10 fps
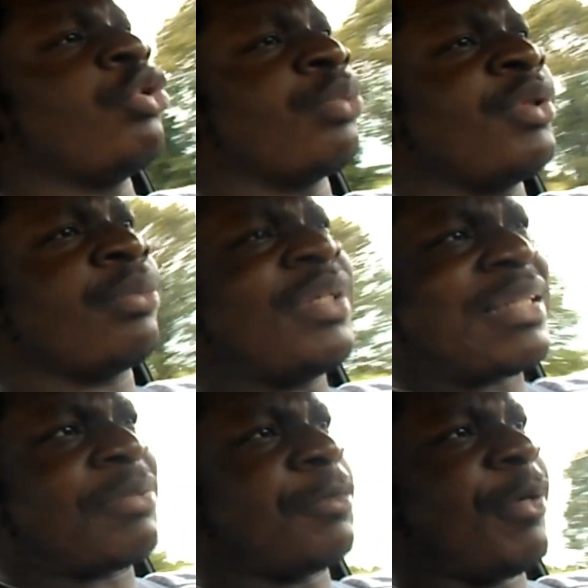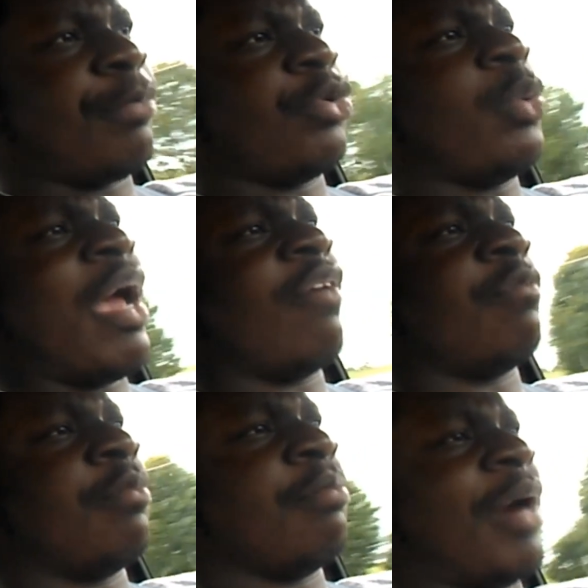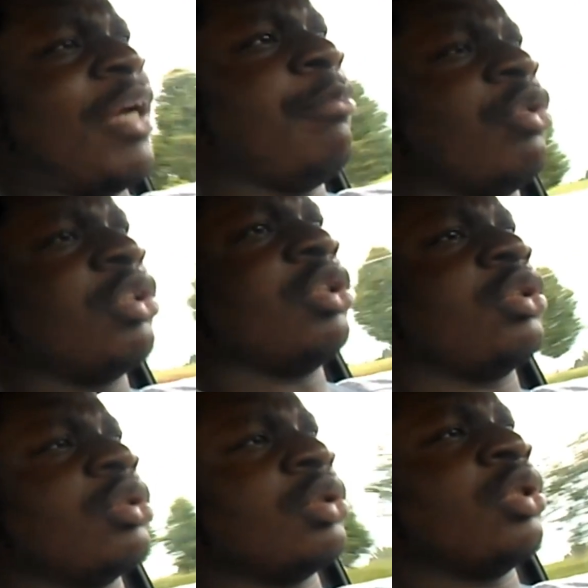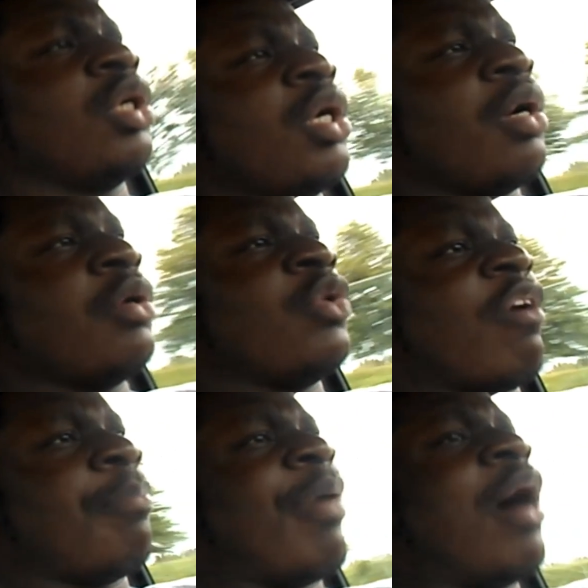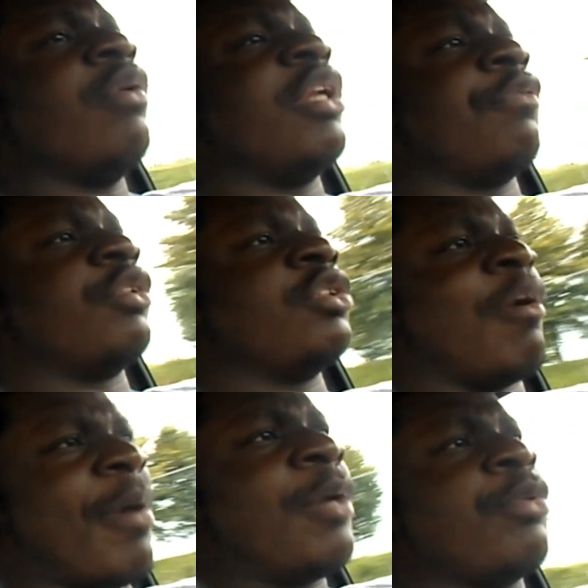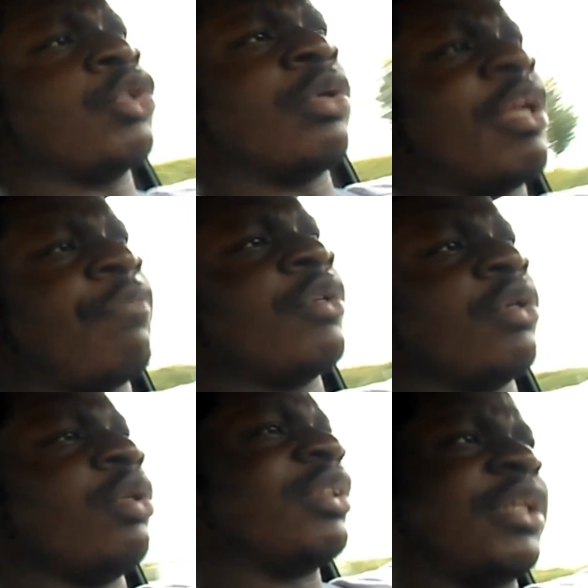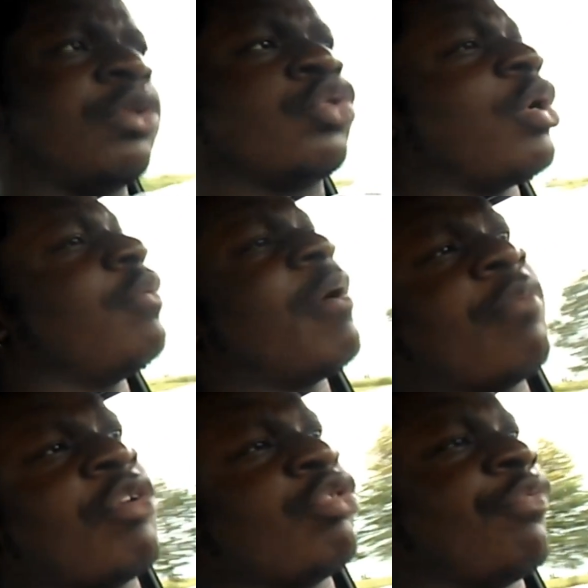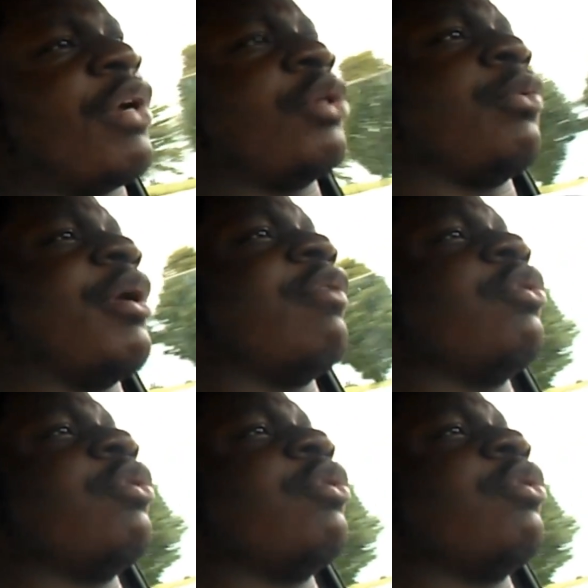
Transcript: to show you three types of people. You have bodybuilders. You have powerlifters. You have bodybuilders who lift, you know, 10 to 12 rep range to failure,